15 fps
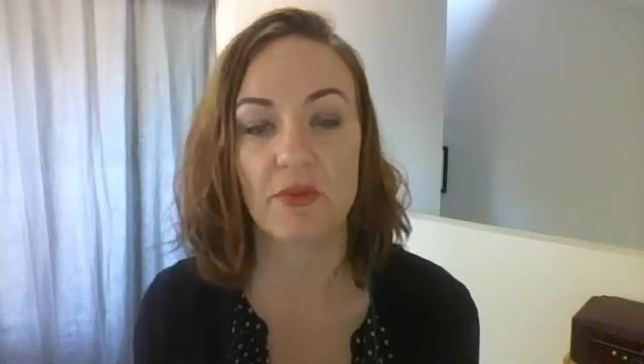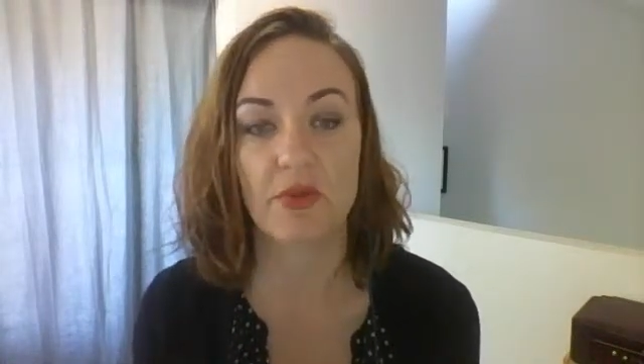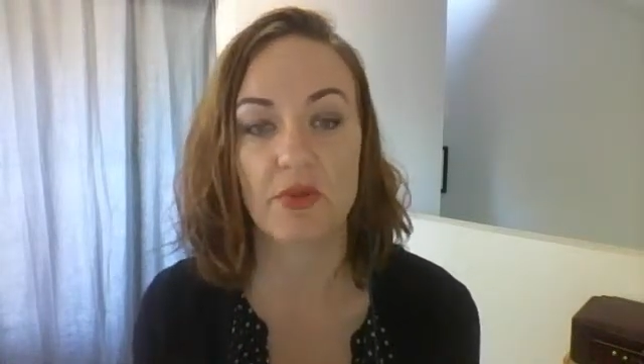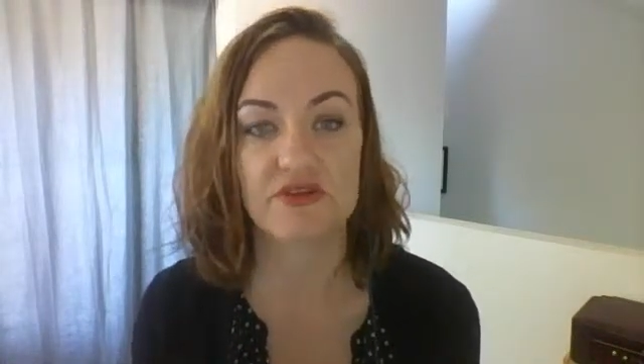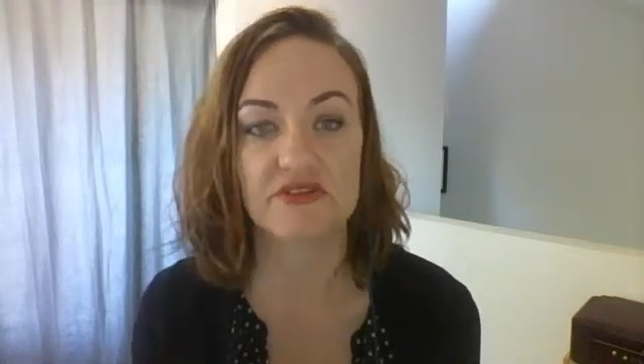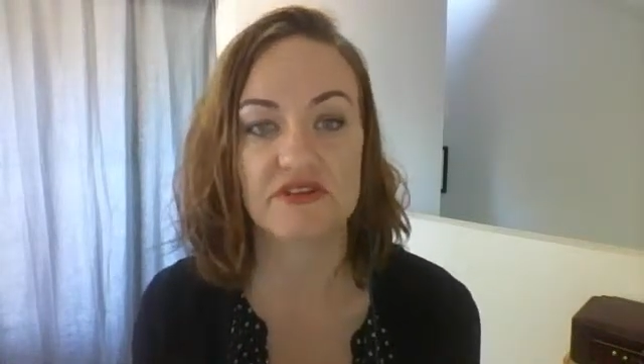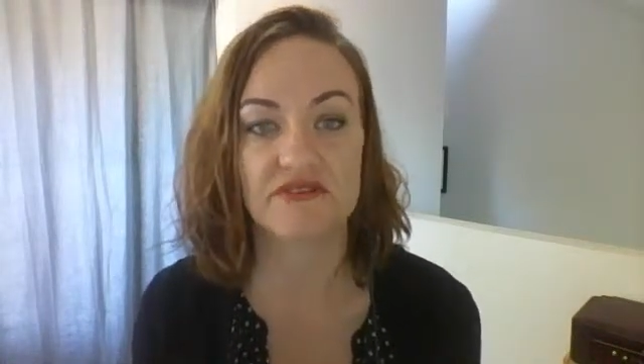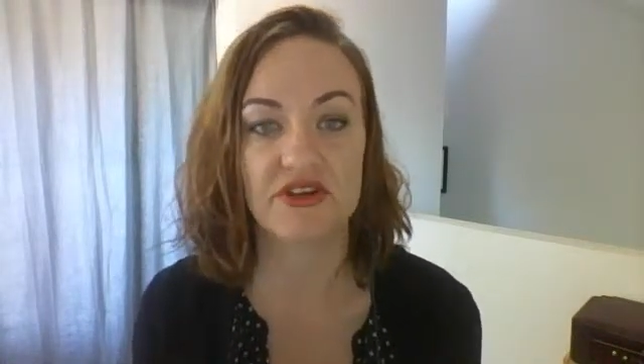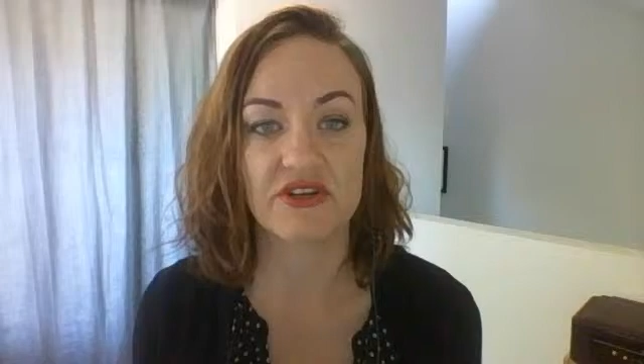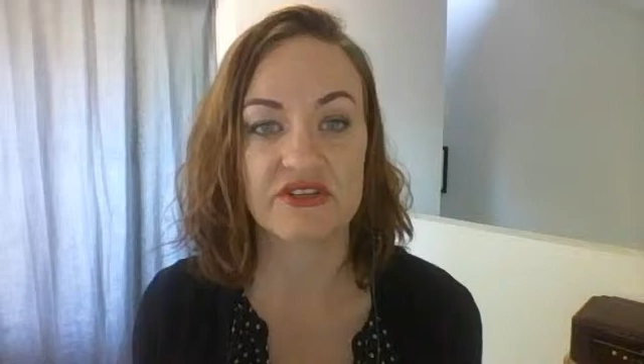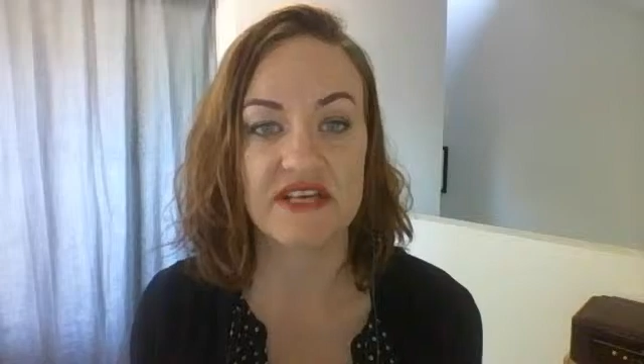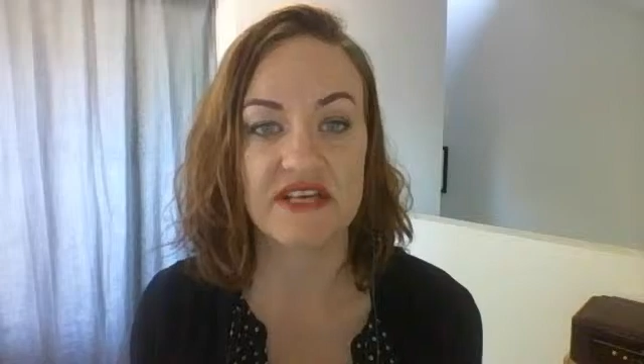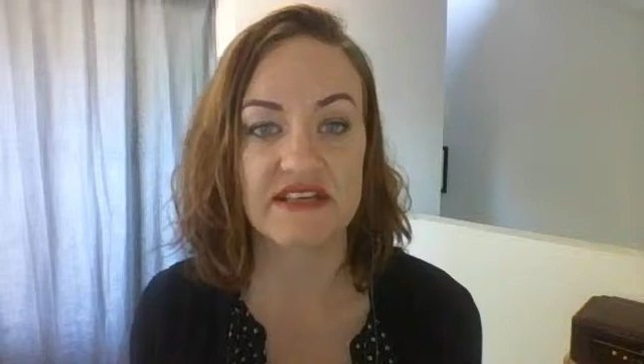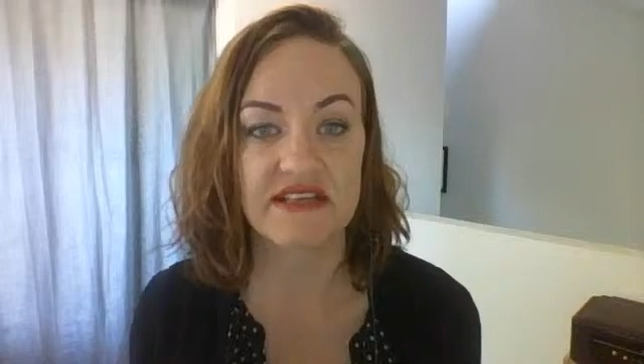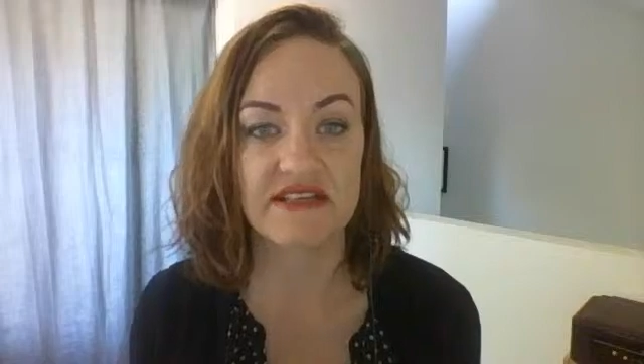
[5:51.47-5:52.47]
portion of your
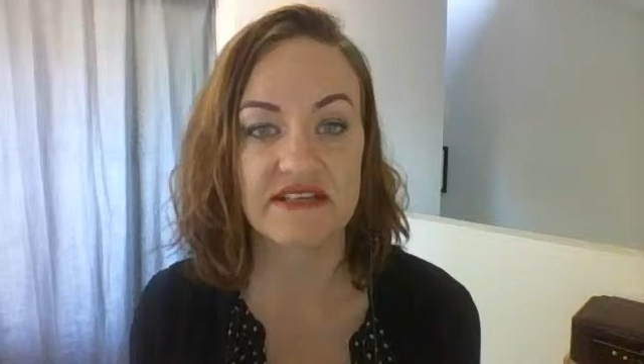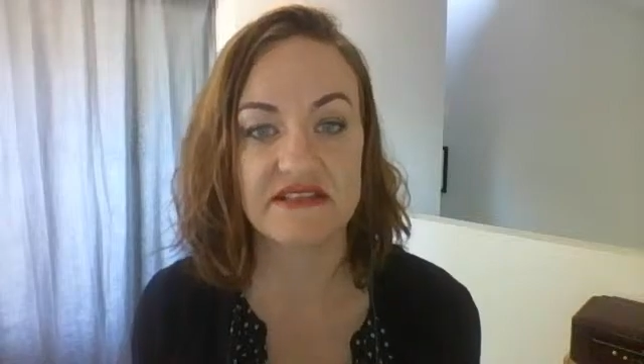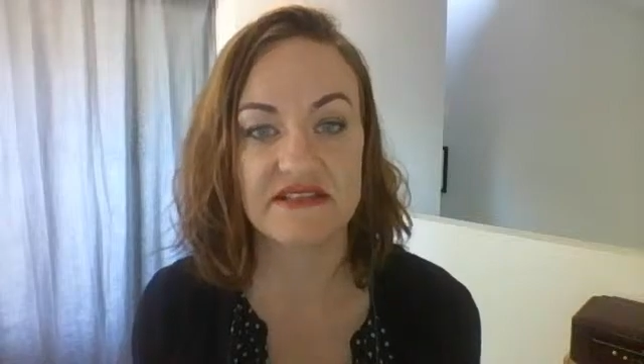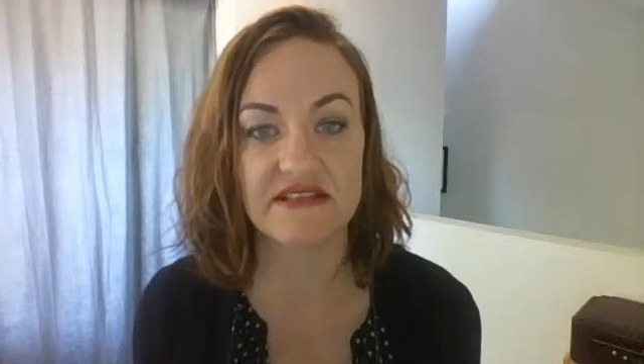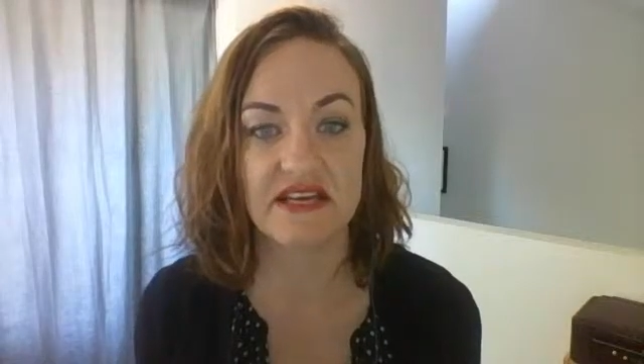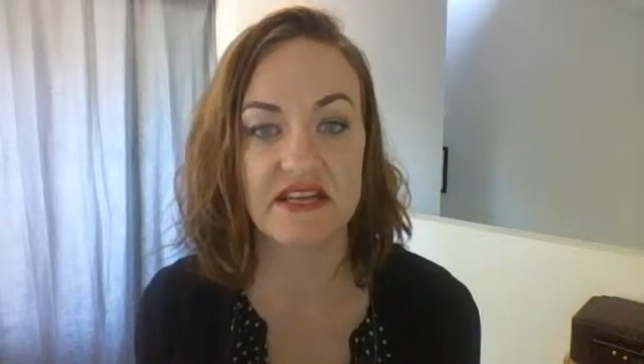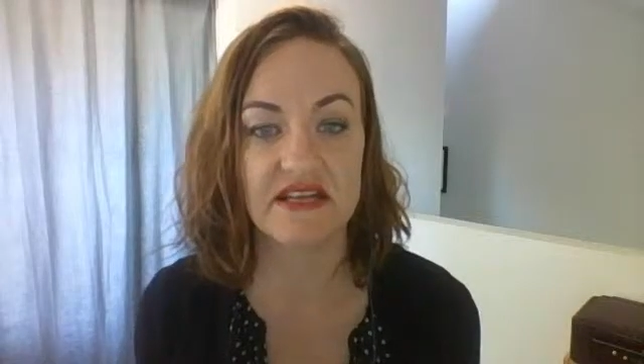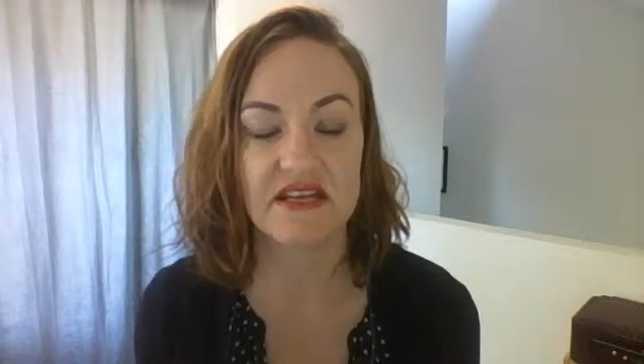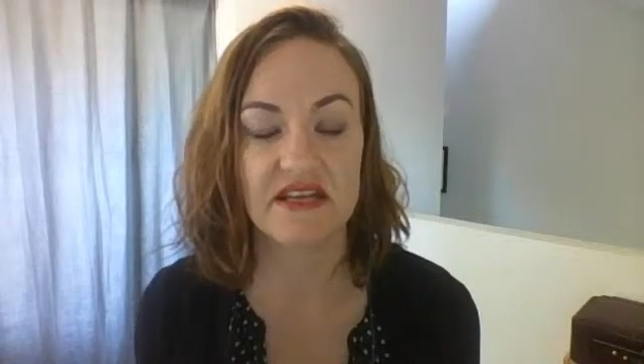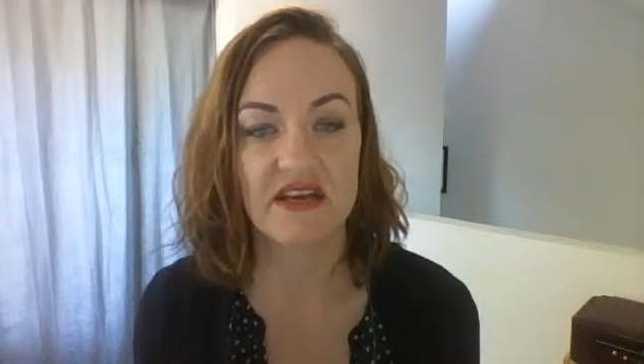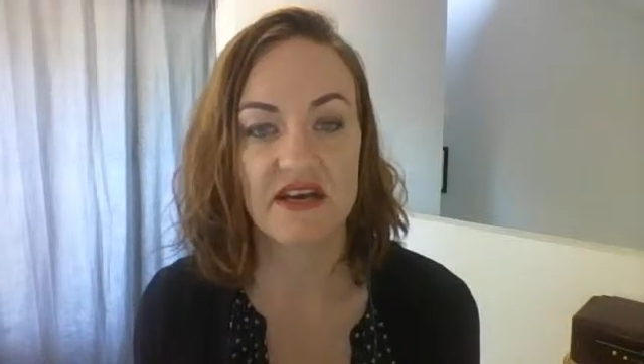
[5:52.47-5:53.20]
attendees that,